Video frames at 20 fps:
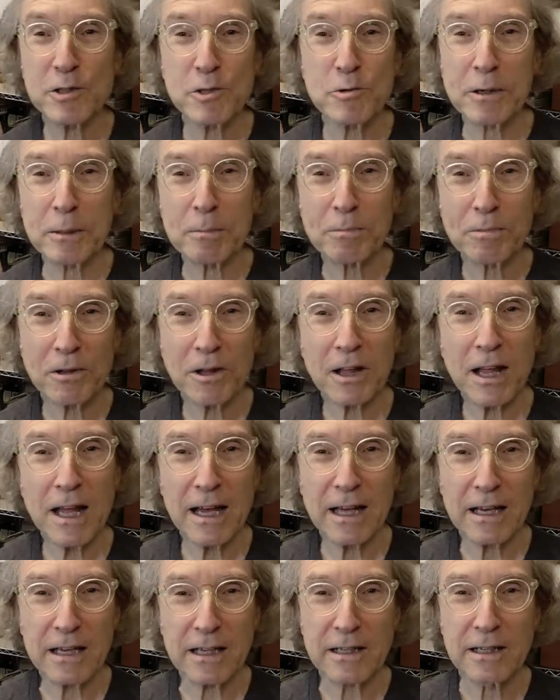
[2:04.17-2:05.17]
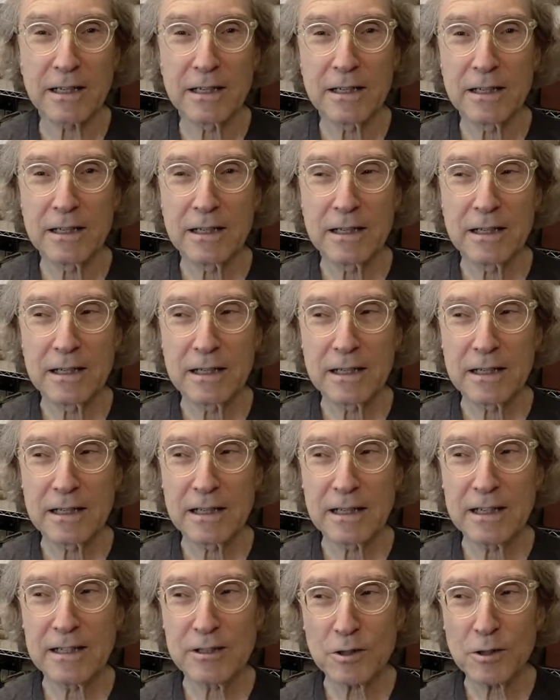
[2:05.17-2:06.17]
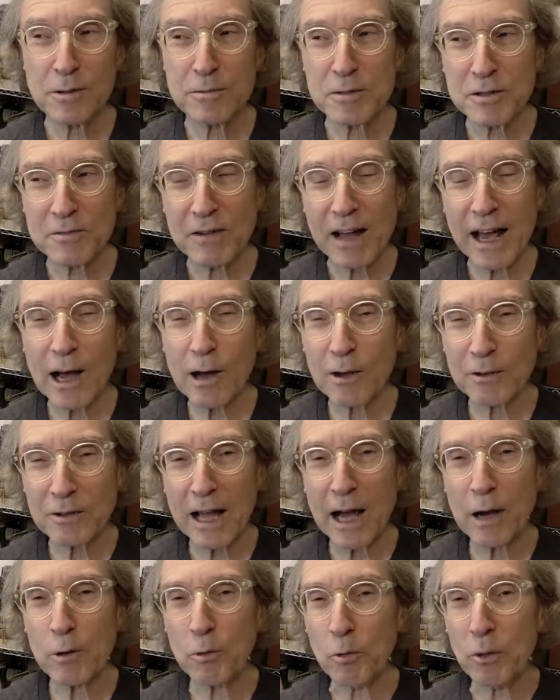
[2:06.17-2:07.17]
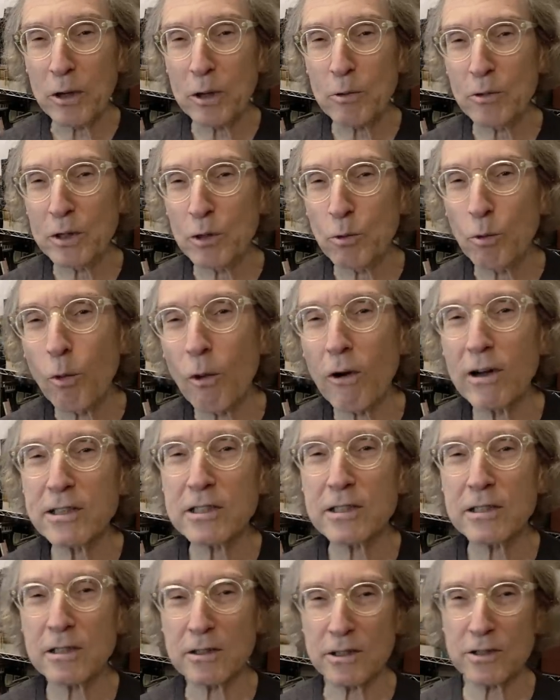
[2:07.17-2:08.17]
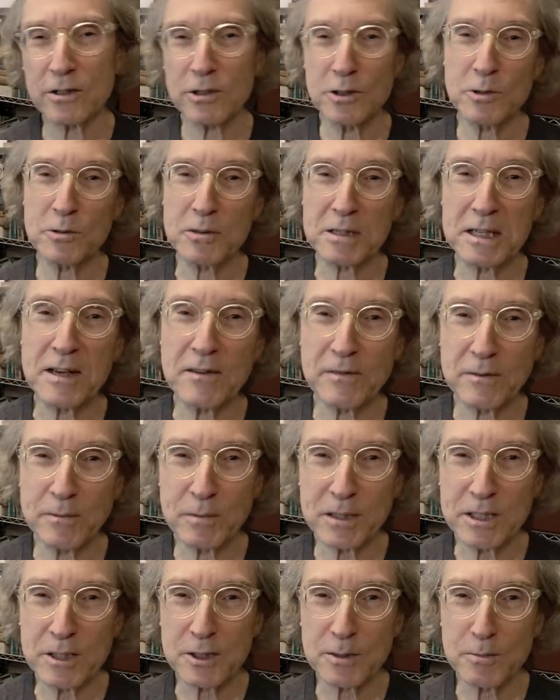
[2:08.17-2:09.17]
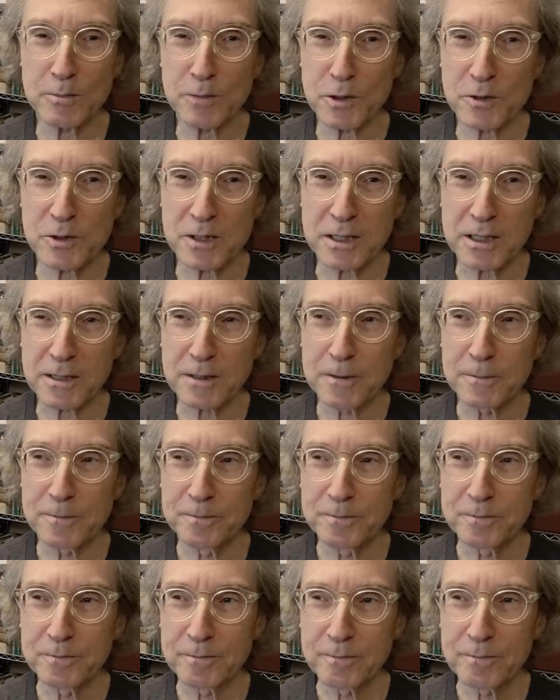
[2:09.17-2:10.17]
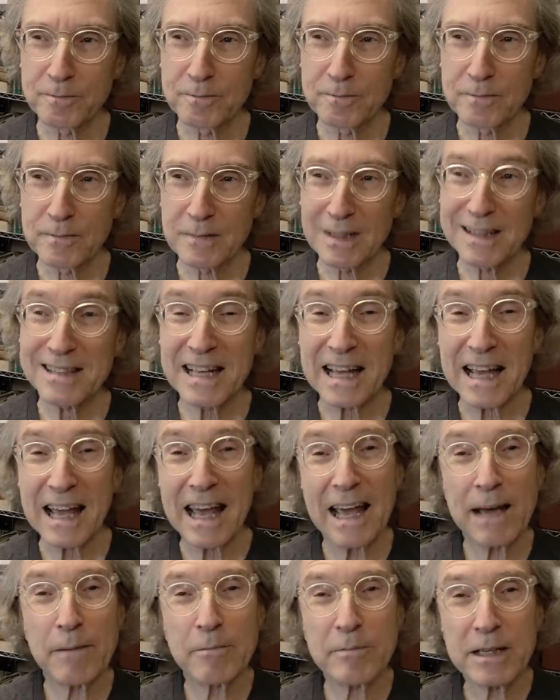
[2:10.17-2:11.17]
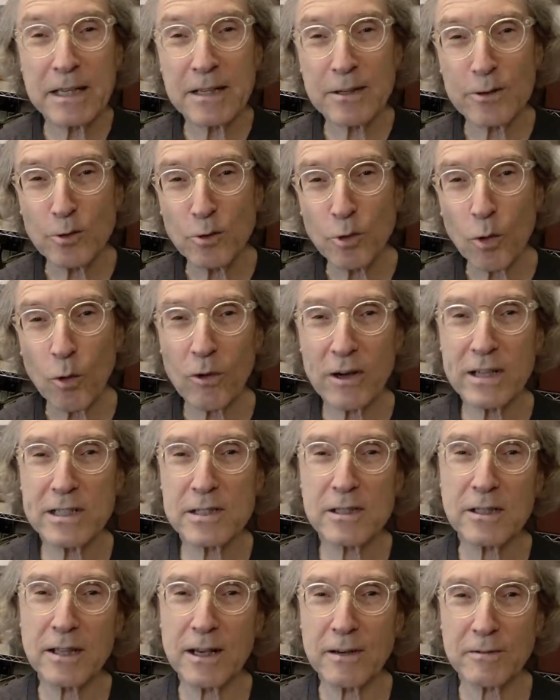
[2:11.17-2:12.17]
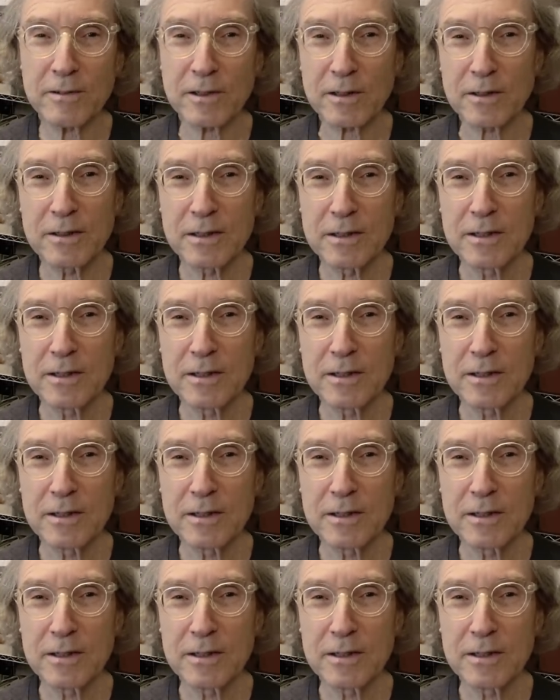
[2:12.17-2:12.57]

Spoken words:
are at play in terms of how loud we would want to listen to a given piece of music. The ambient noise level,